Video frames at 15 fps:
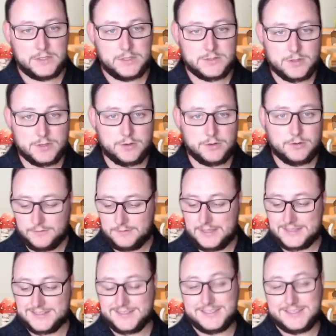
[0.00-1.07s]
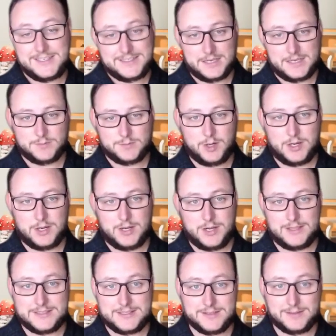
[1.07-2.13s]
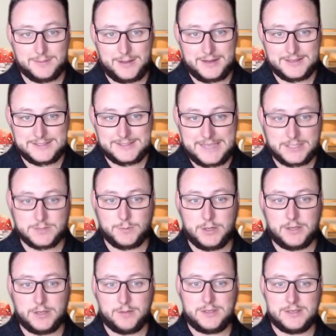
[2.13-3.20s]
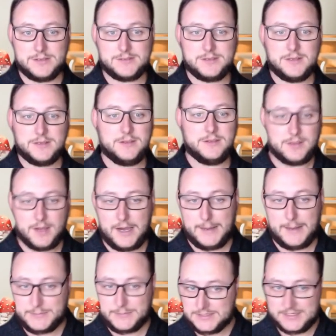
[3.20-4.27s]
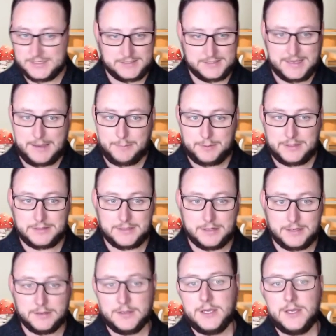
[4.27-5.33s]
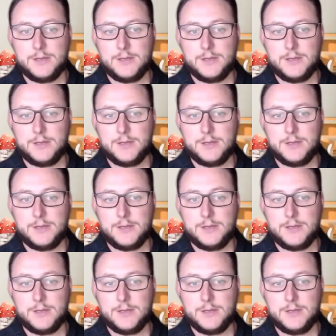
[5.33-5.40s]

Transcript: So that's the detached market. Let's talk about attached market because the opposite is happening there.